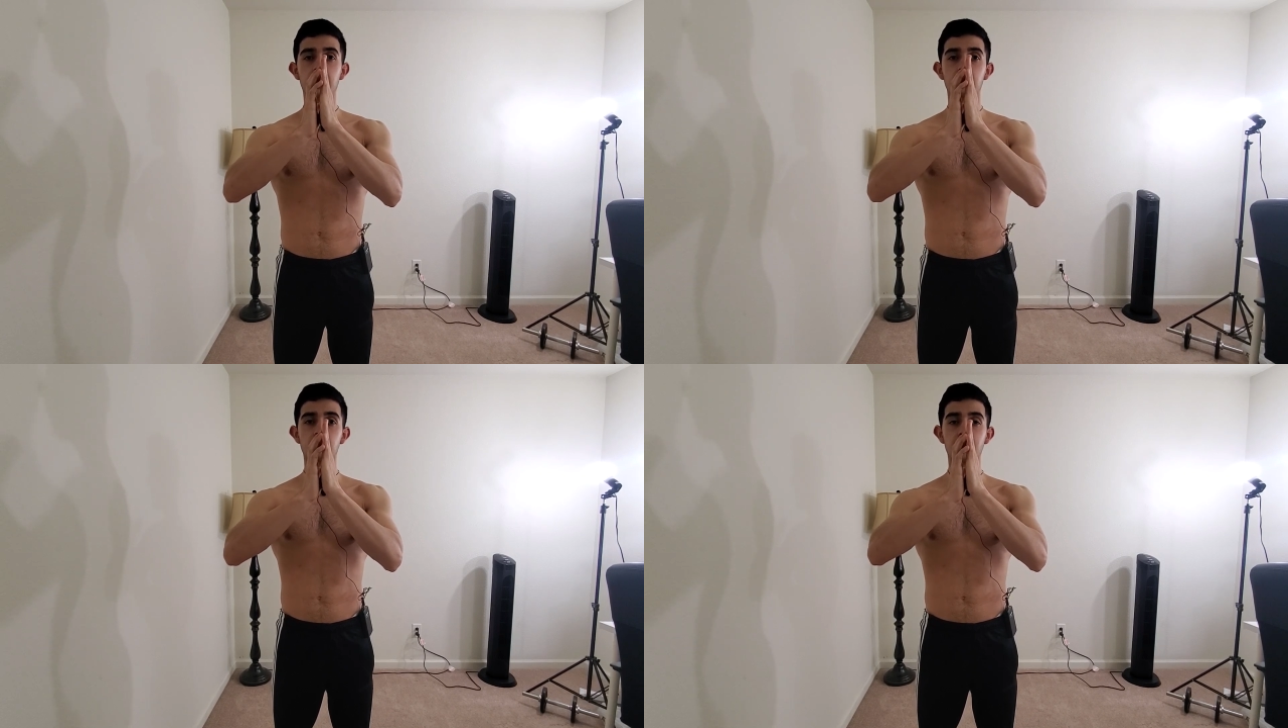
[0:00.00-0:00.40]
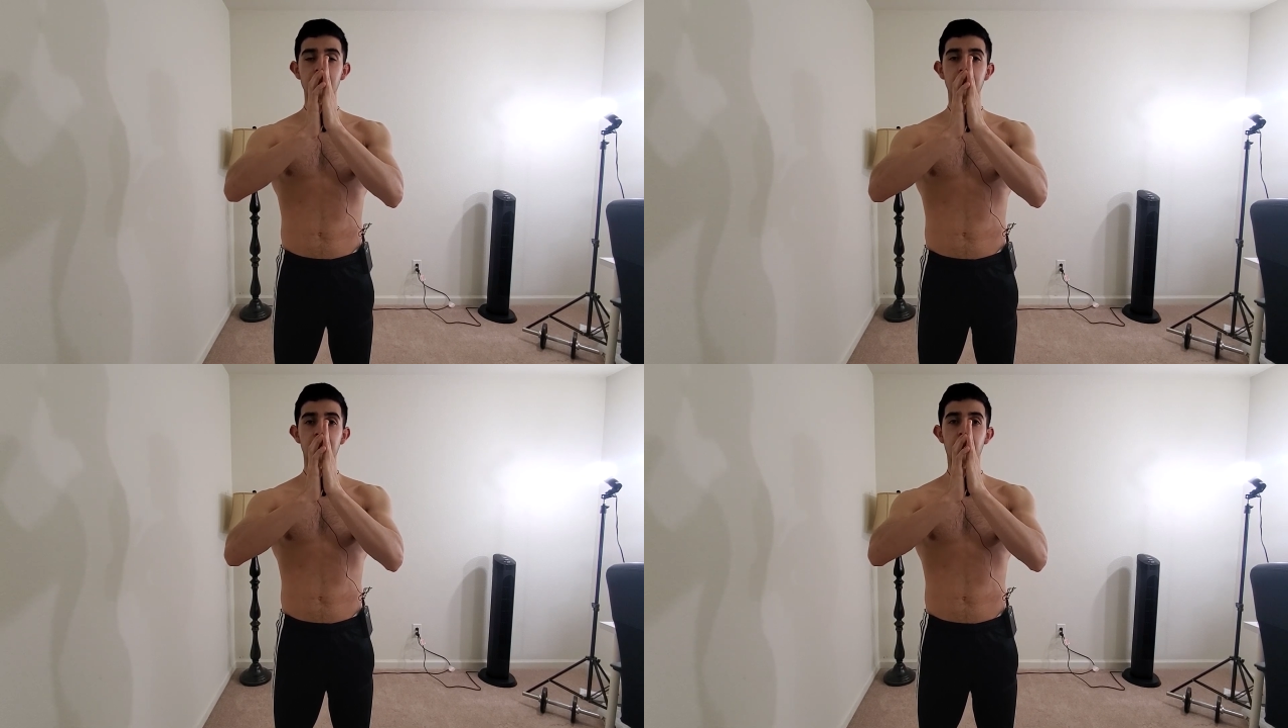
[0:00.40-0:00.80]
You would have
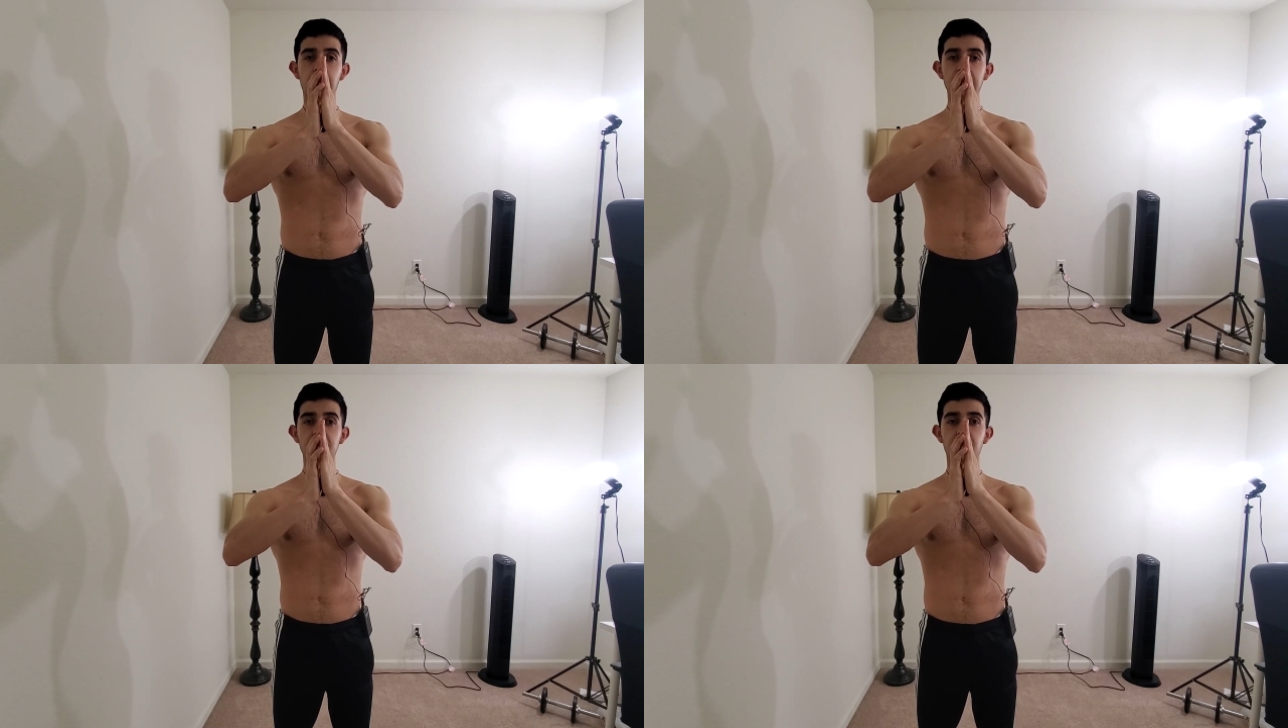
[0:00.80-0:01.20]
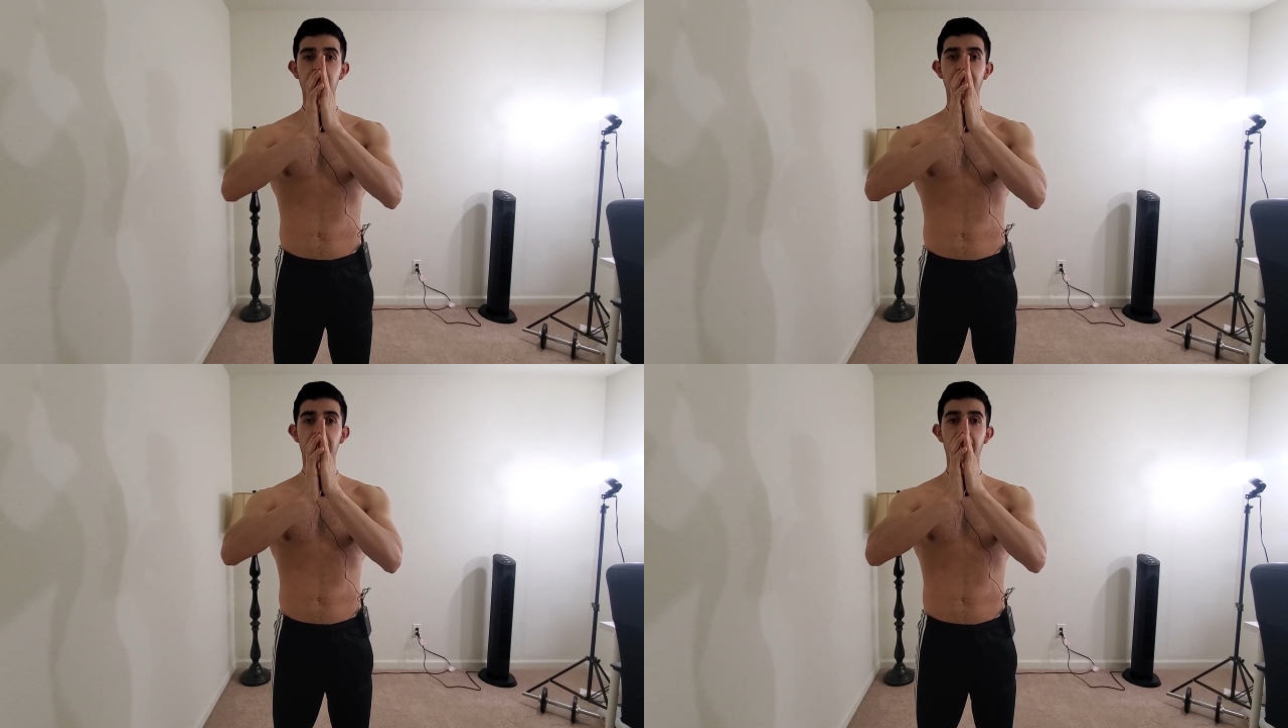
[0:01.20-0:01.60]
seen in my last
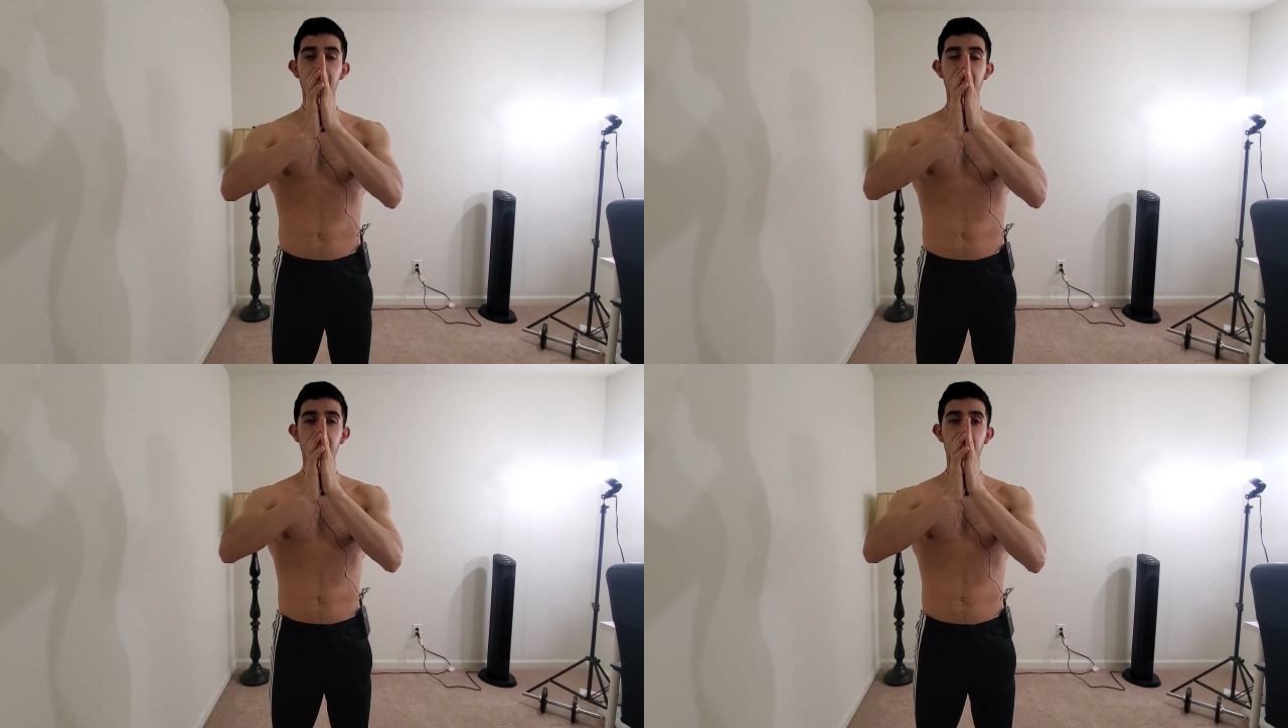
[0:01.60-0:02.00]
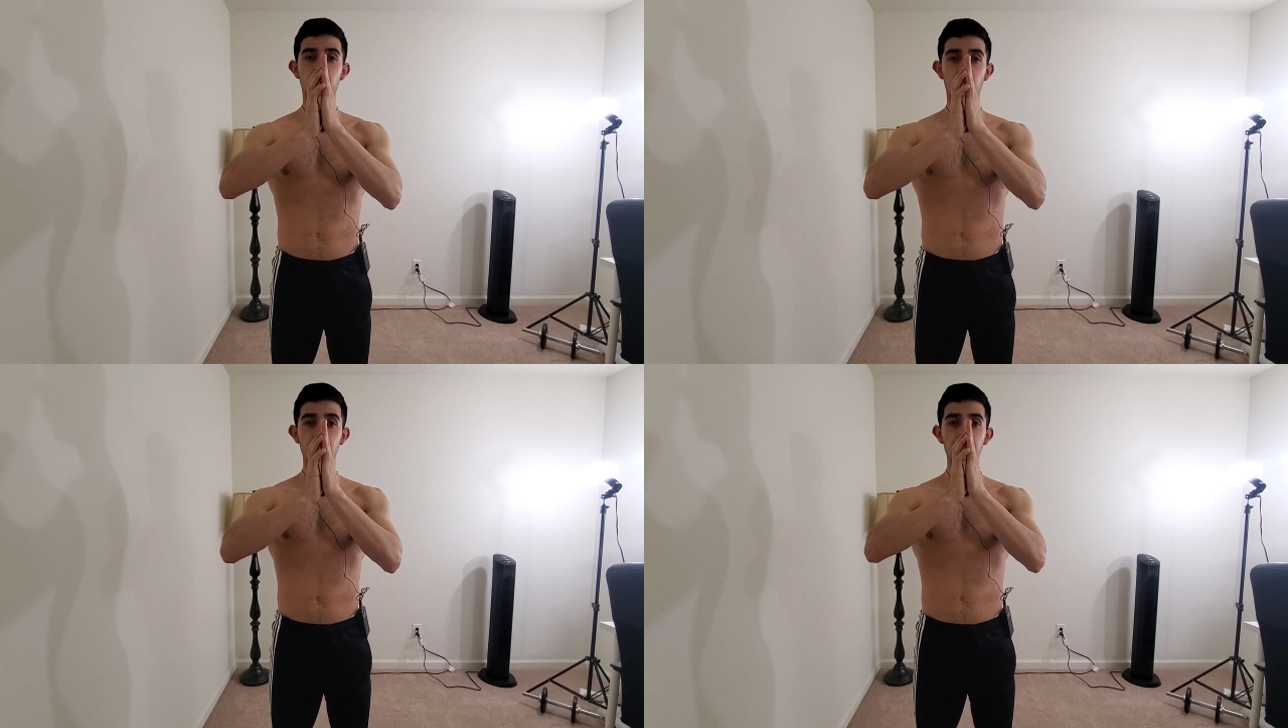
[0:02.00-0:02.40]
video that in
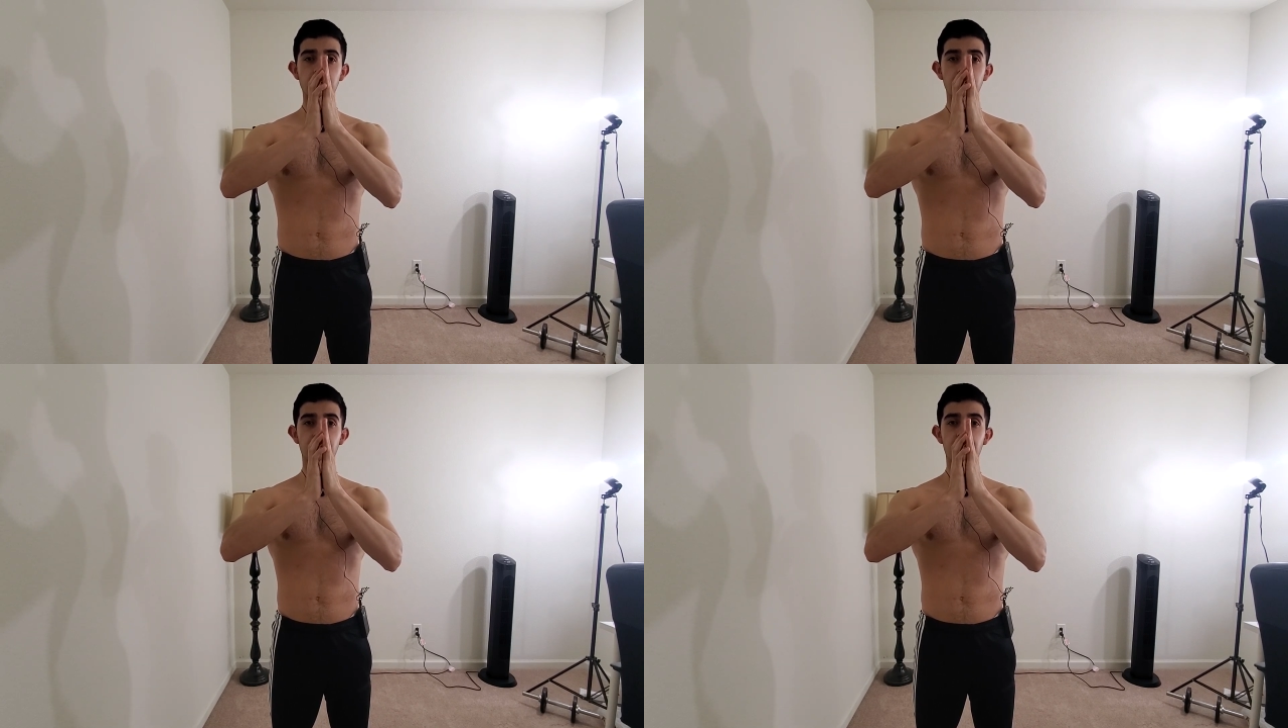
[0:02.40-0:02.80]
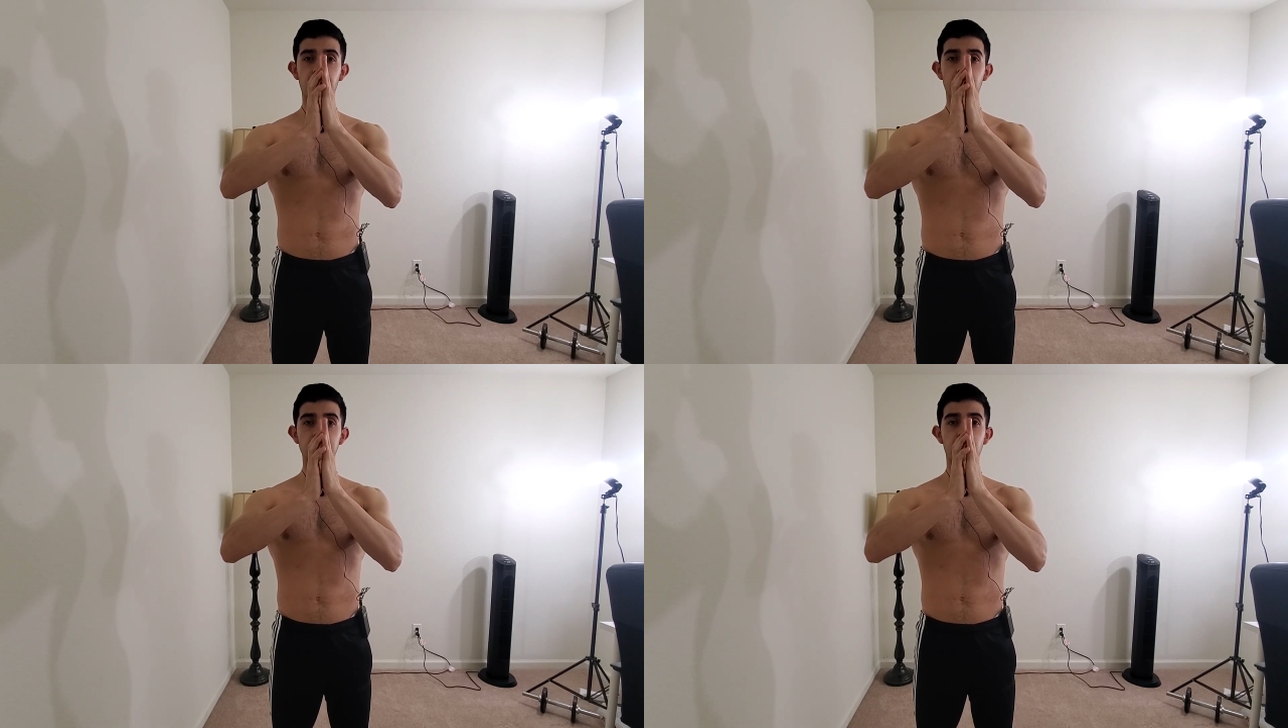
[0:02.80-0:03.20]
order to prevent
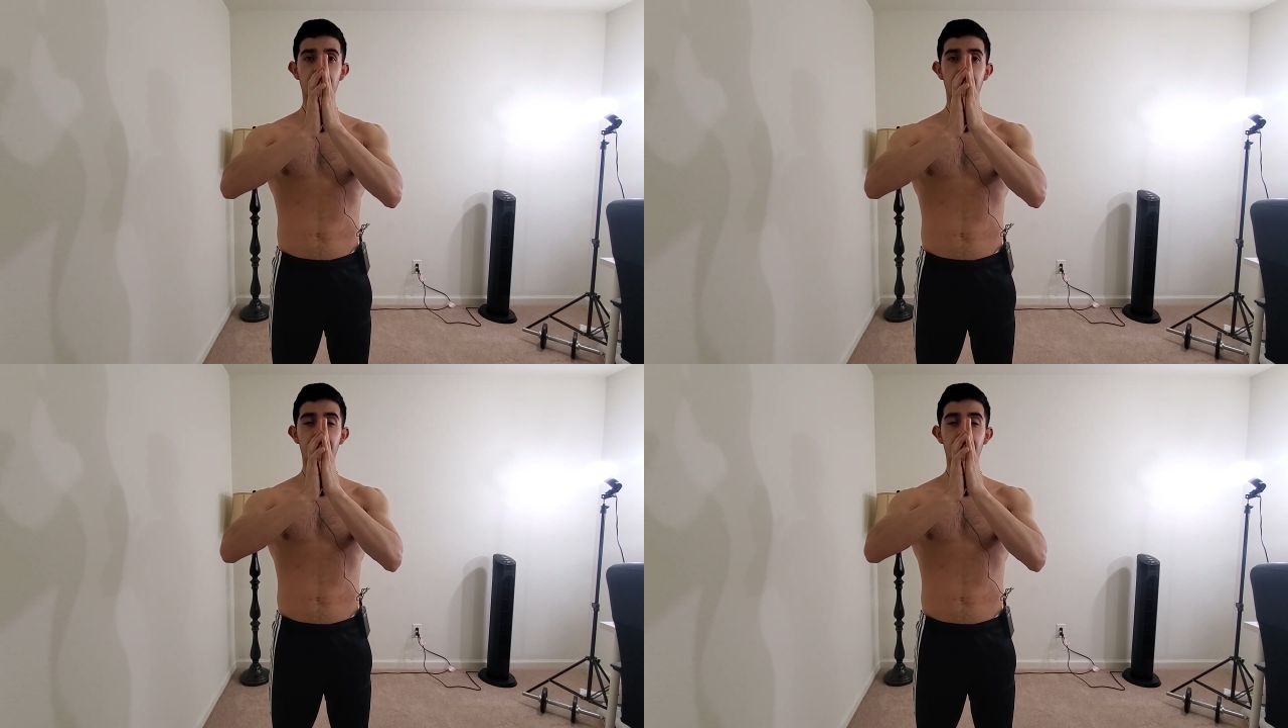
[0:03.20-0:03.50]
yourself from